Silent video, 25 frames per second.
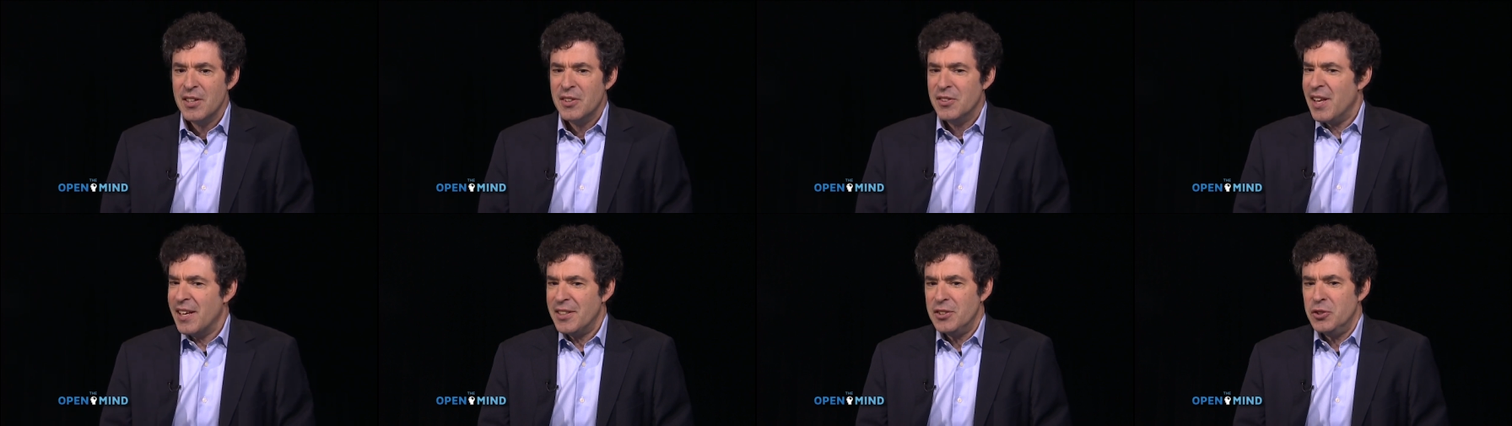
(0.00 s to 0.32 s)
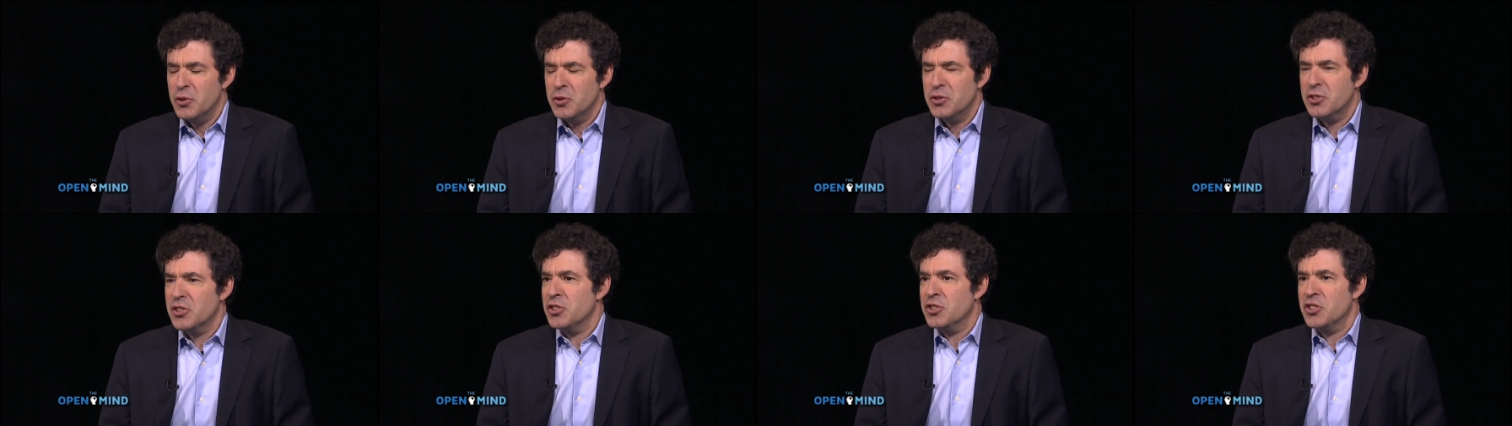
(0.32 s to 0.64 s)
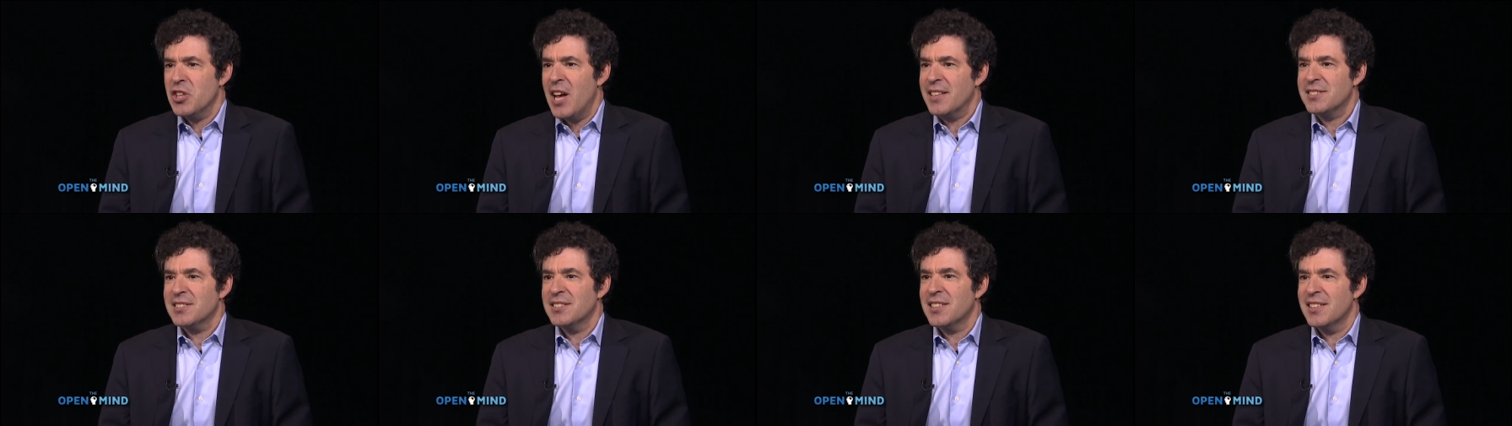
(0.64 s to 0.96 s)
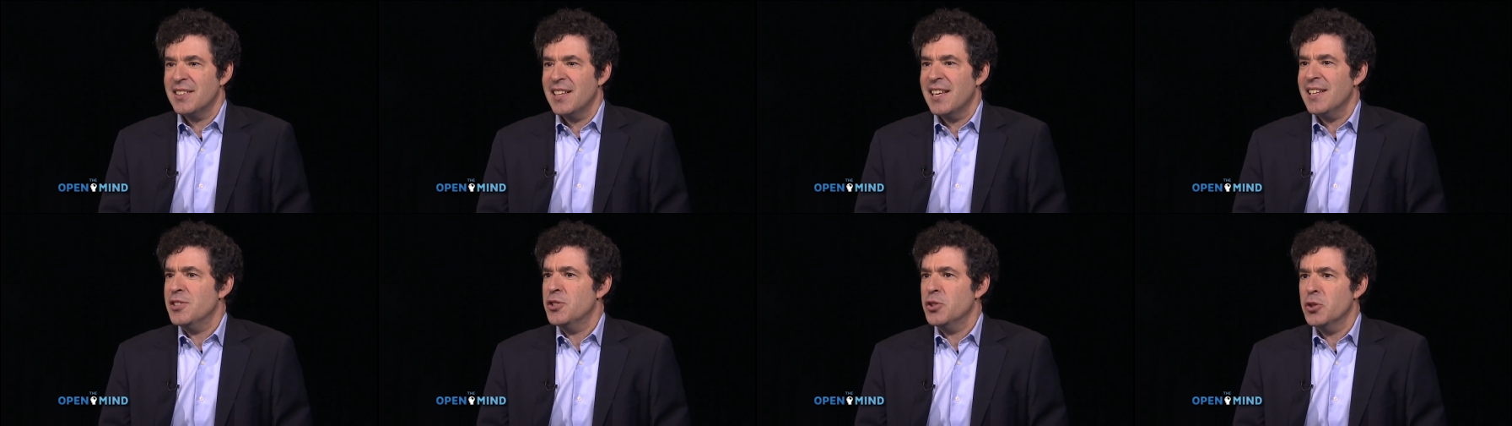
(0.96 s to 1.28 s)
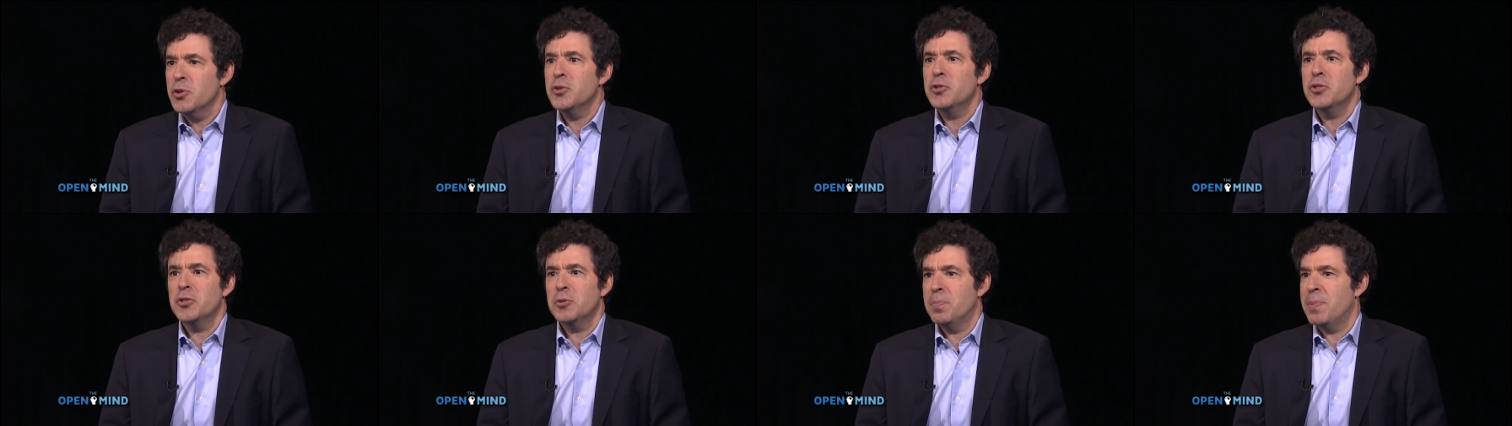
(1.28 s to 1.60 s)
they, you suggest that they
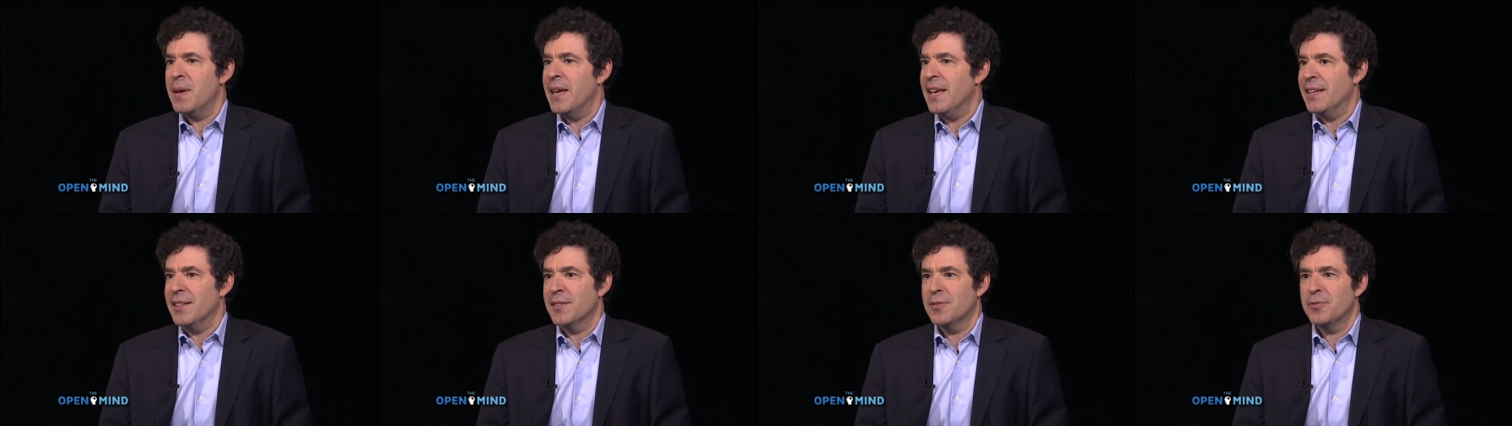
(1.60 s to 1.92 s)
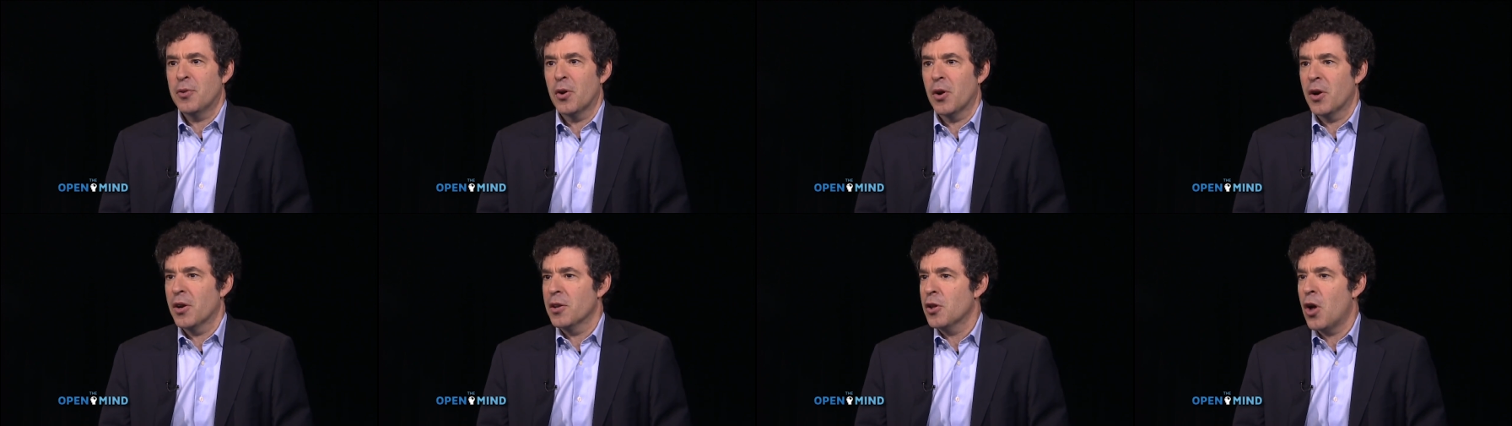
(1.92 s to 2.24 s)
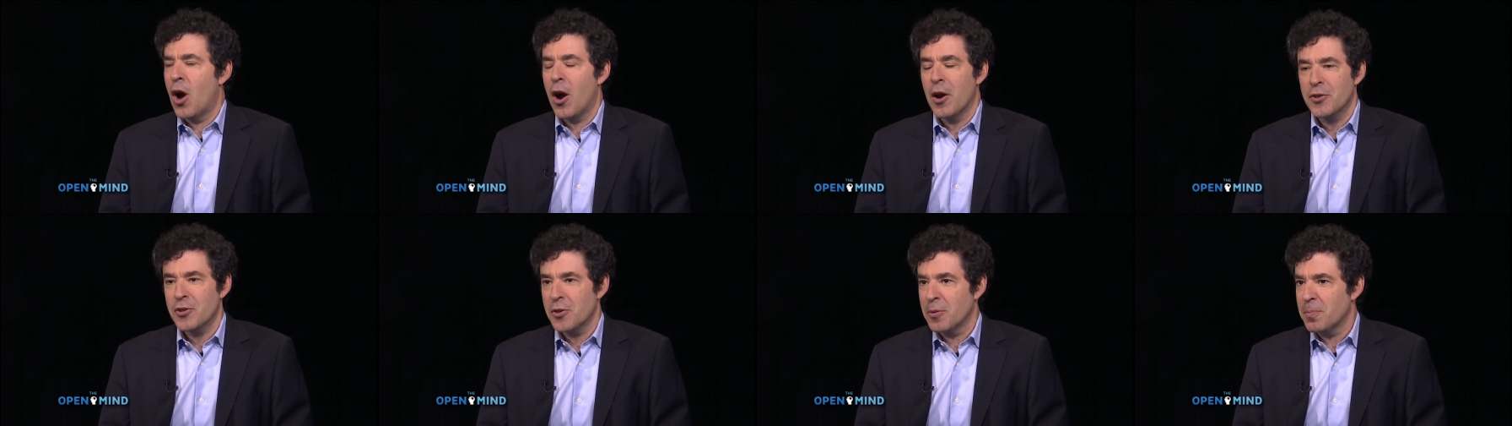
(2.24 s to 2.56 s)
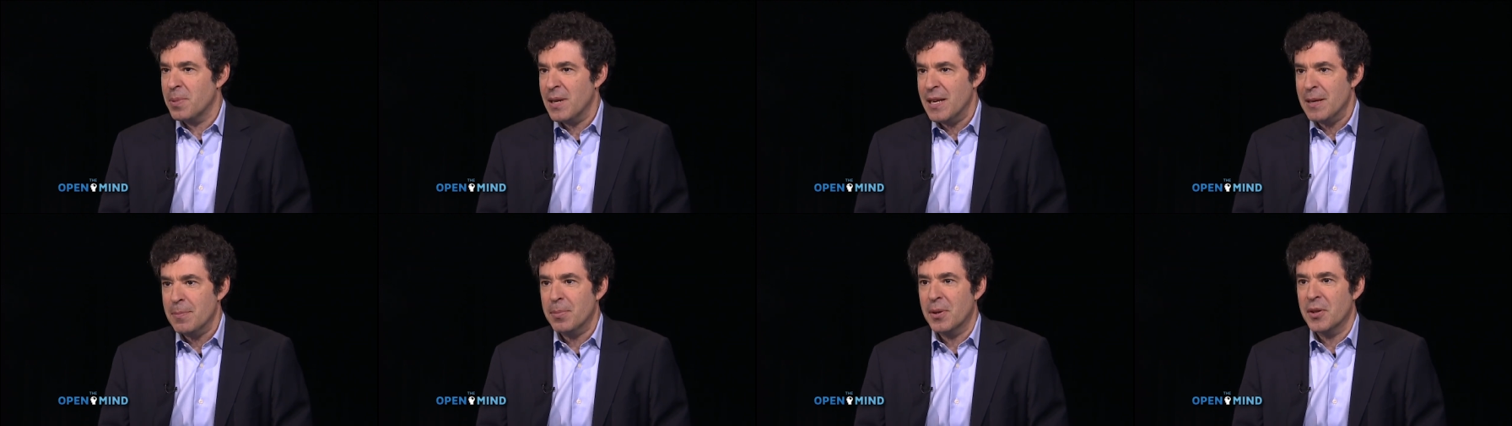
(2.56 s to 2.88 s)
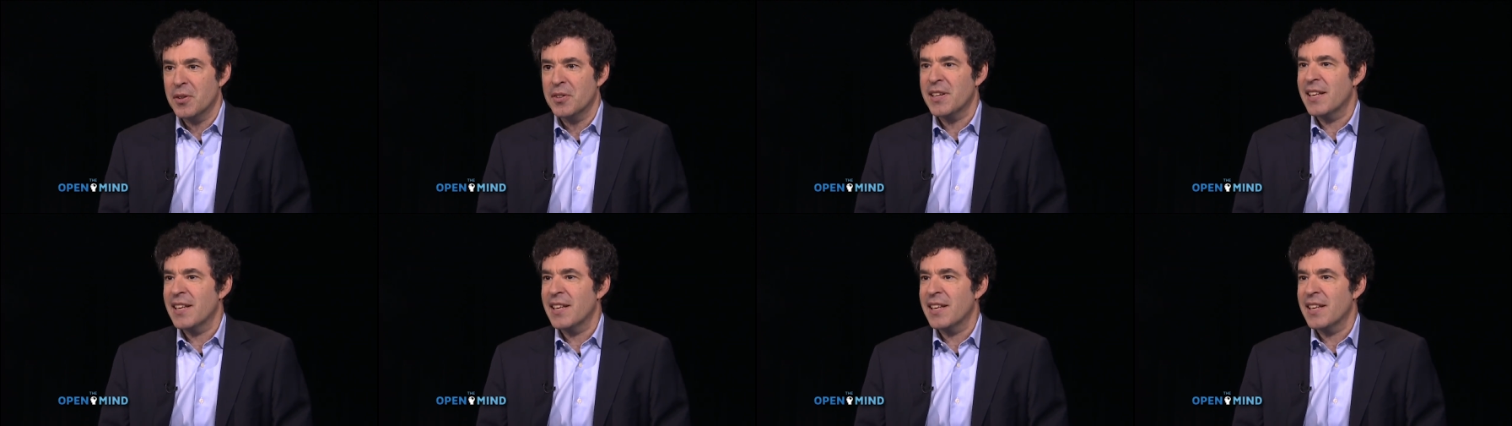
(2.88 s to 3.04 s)
do speak for a larger people,